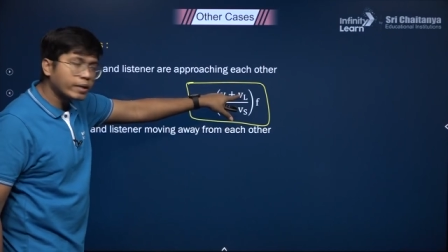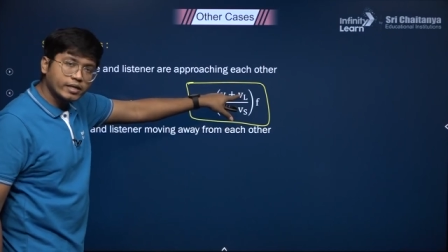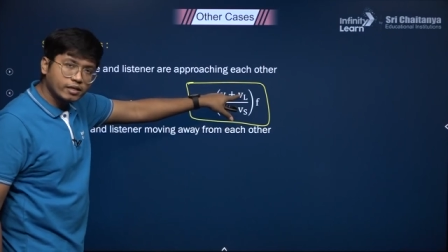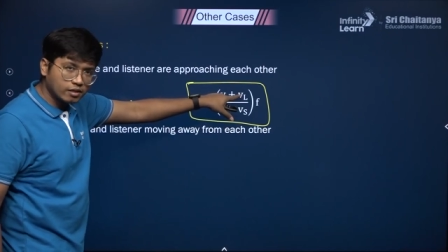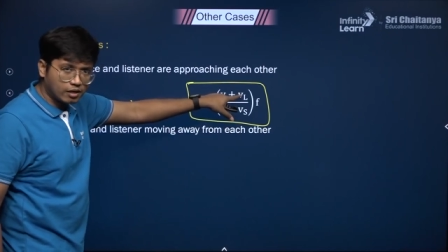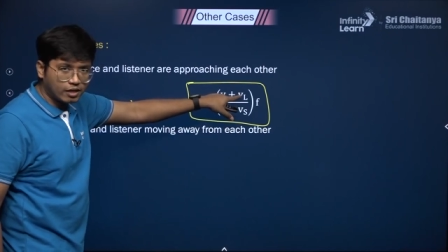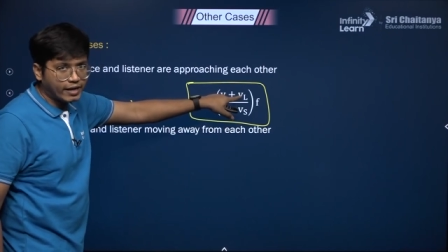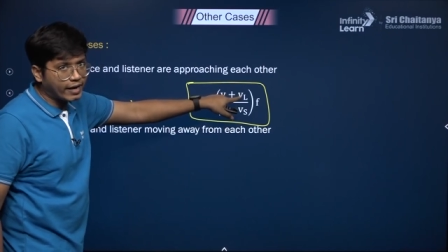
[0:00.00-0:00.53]
when
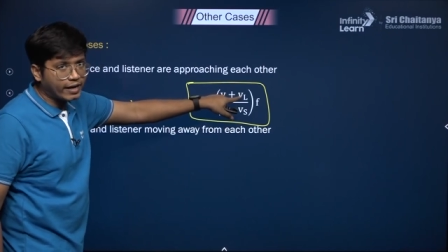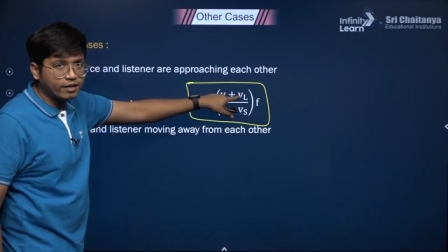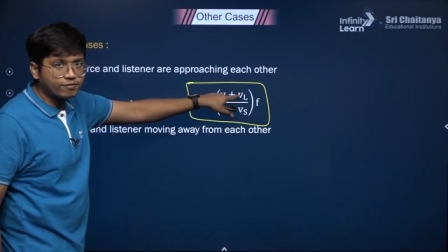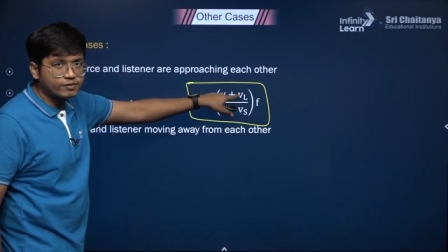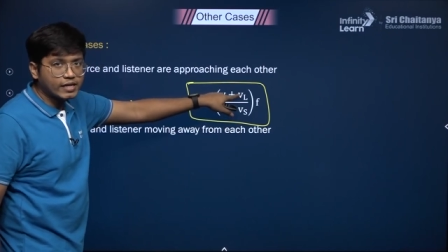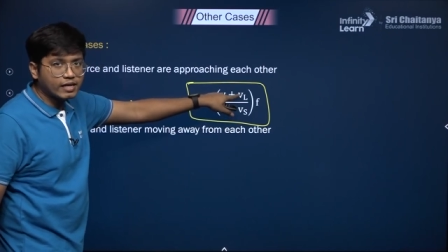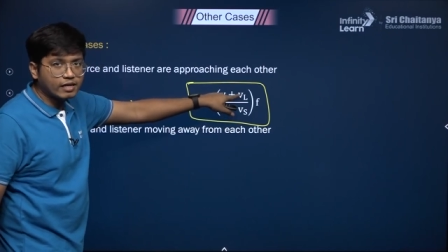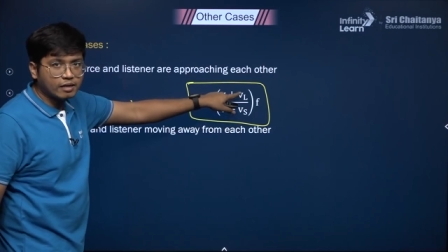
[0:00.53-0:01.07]
a negative
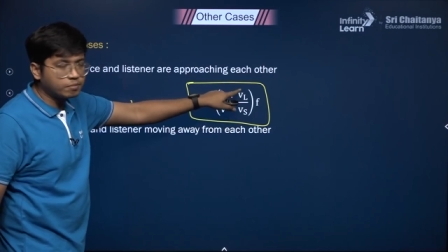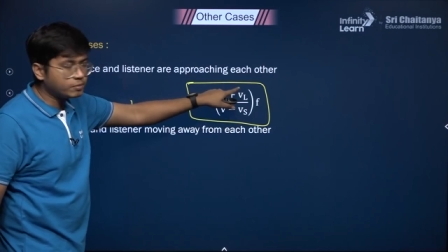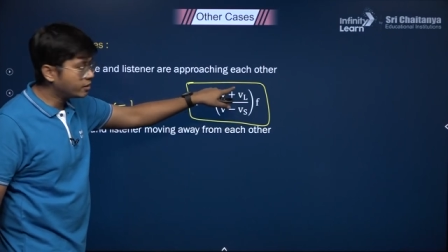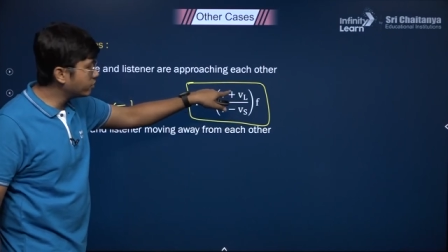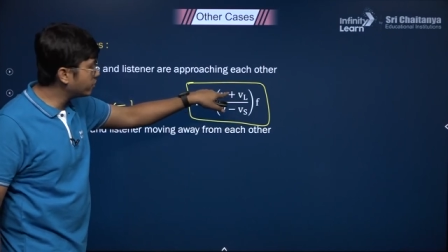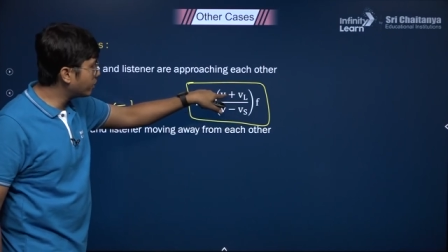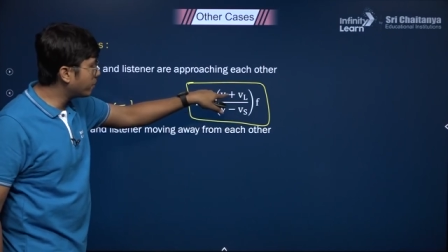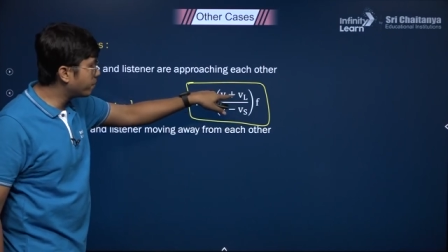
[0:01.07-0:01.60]
sign comes
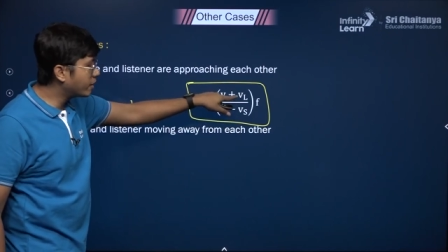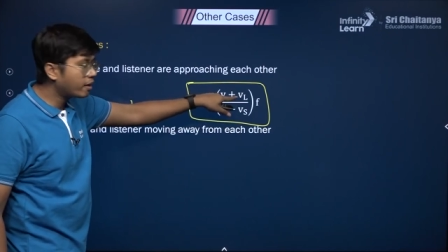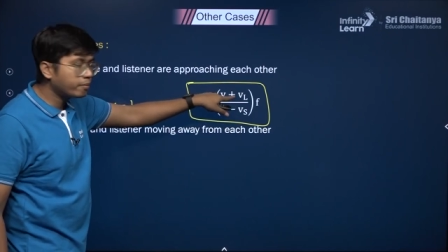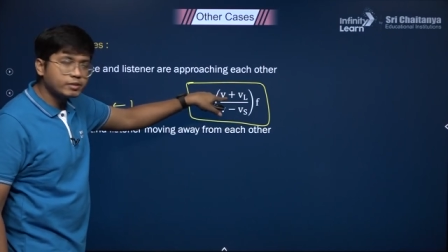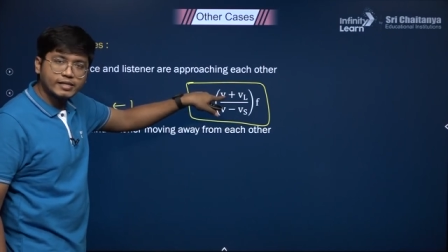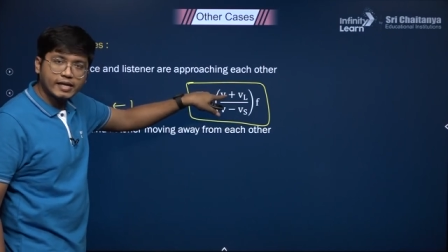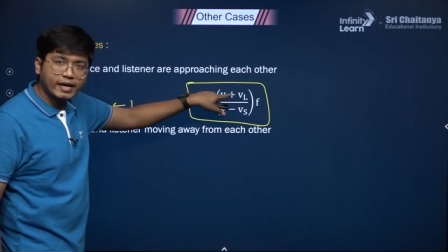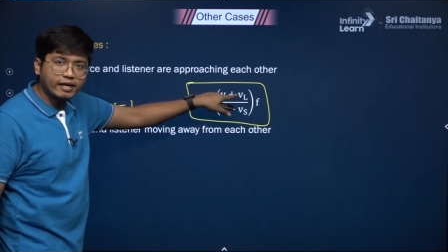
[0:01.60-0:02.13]
here it
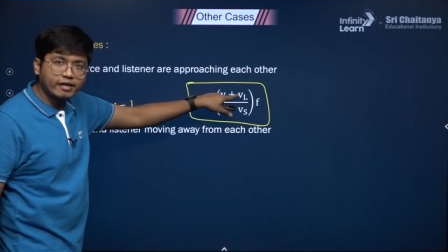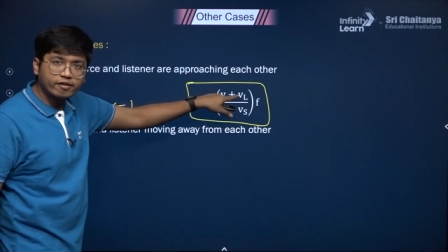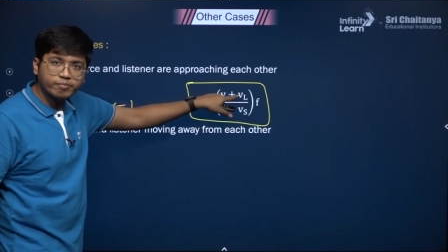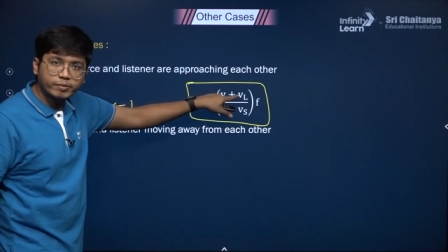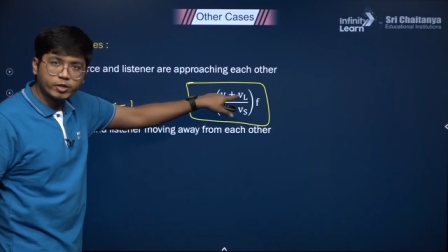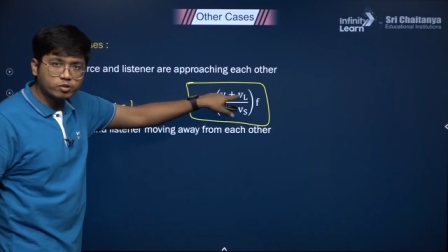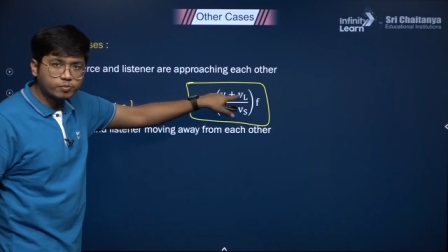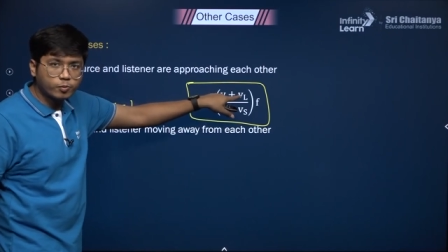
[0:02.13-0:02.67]
becomes negative
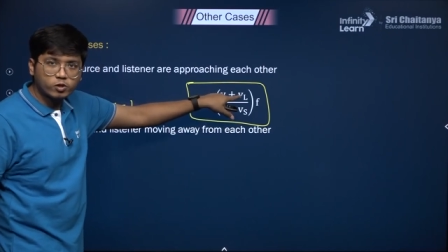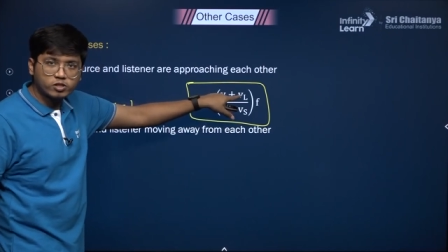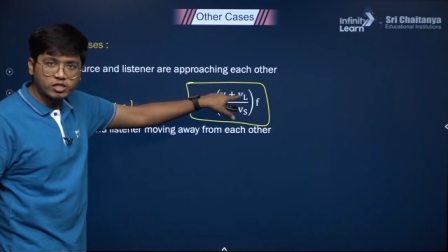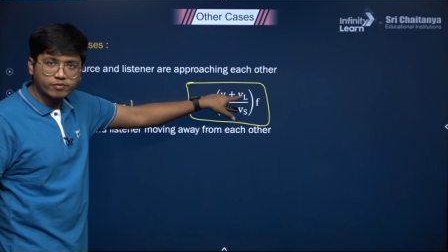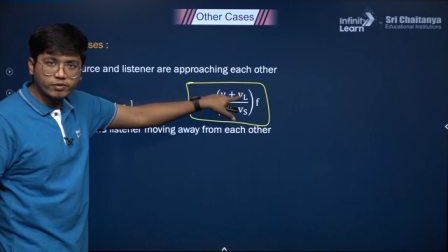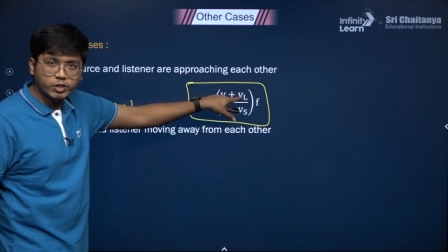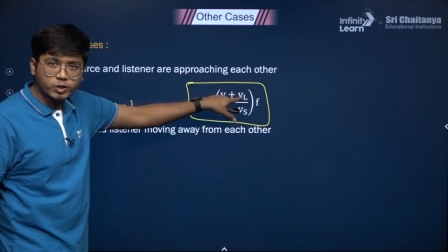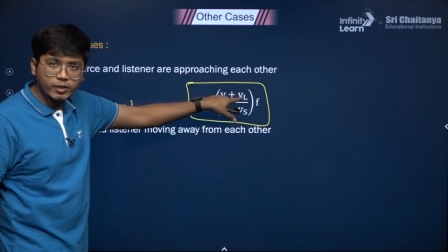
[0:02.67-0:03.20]
because
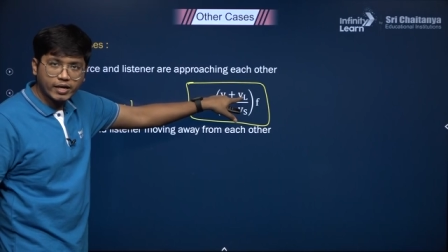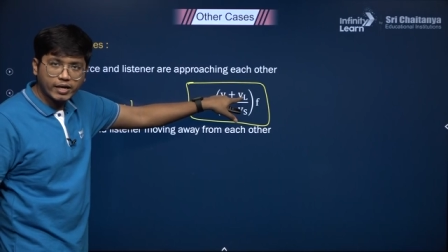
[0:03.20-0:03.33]
positive into